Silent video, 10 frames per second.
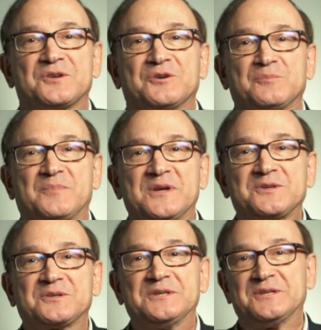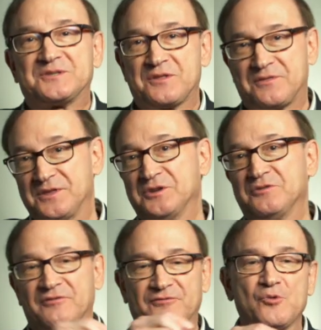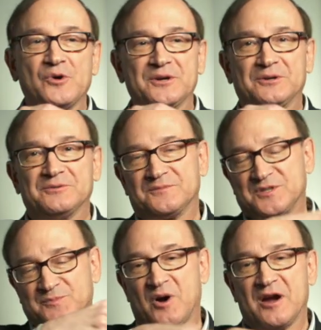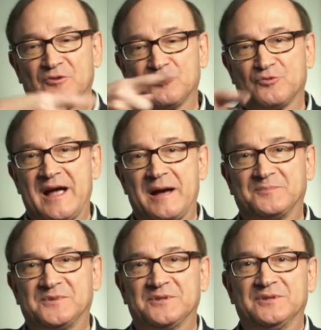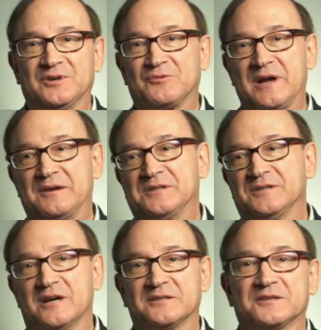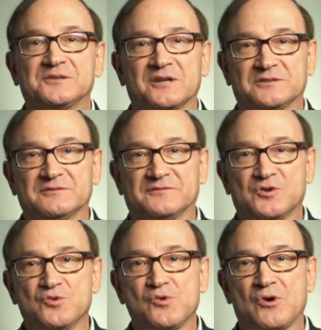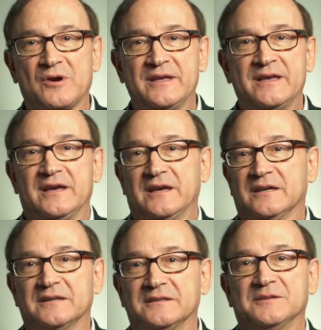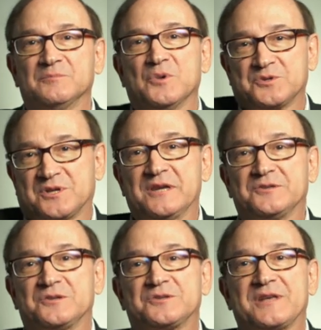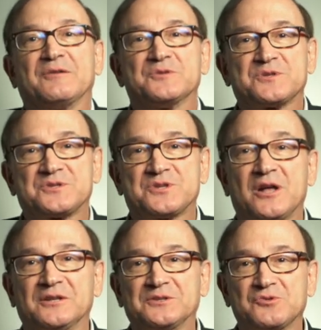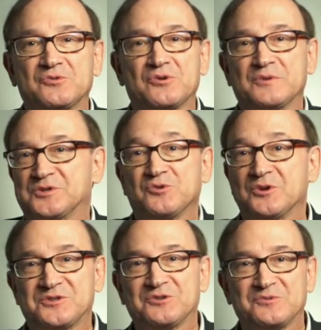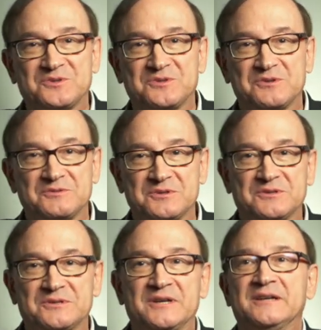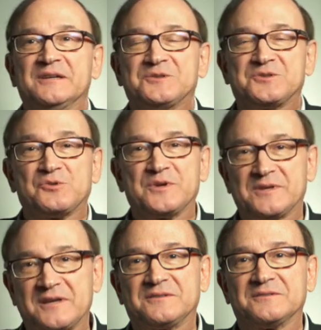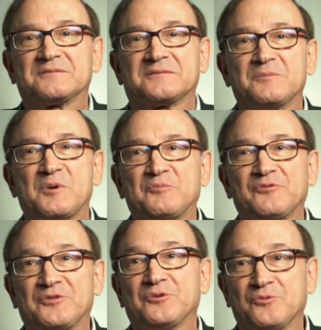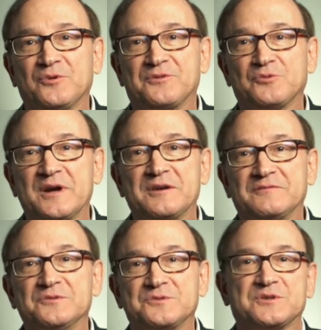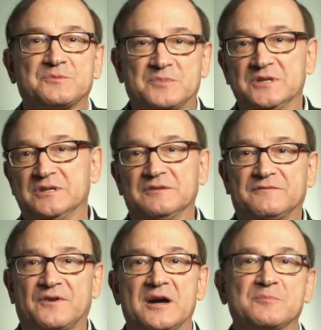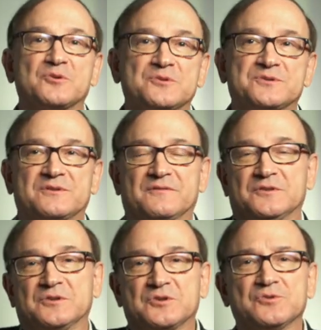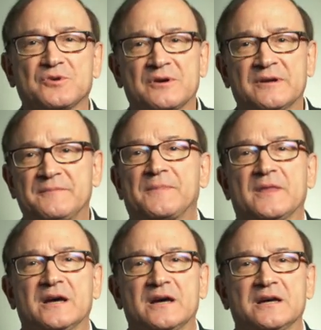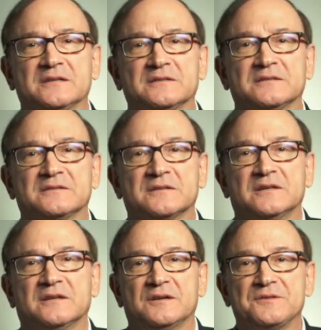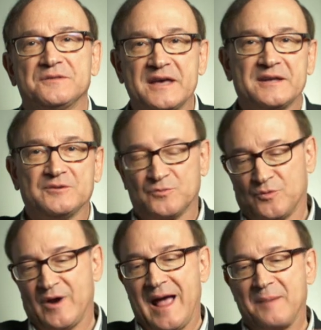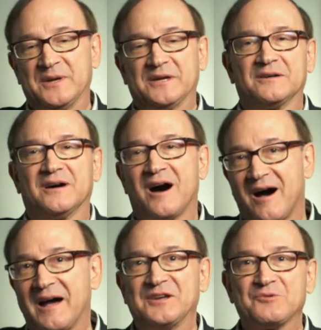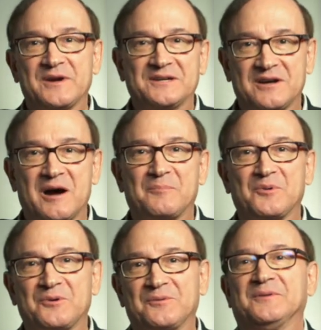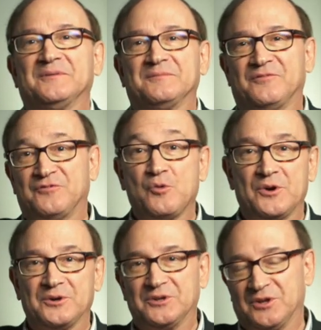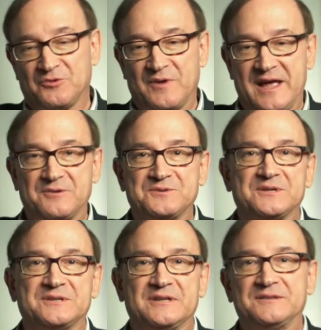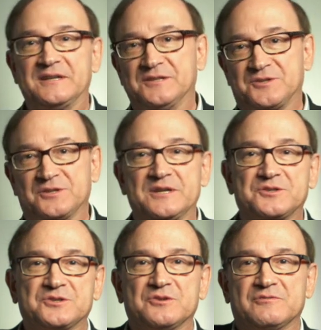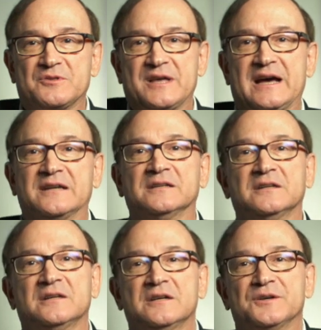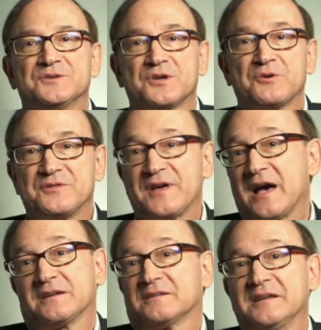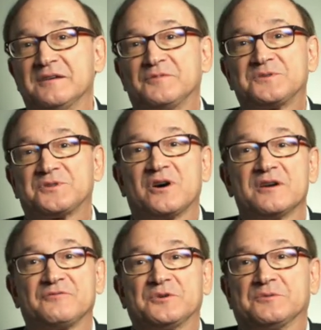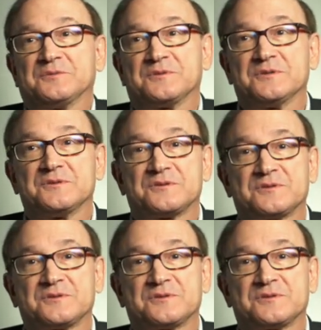So basically it's a thin foil spiral wrapped around a non-conductive core, and in most cases that was a solid core, which also was no good. So we had to come up with a way of using PE fibers for the core, and then wrapping a high-grade copper foil around it and then insulation over that. So that gave us the high frequencies.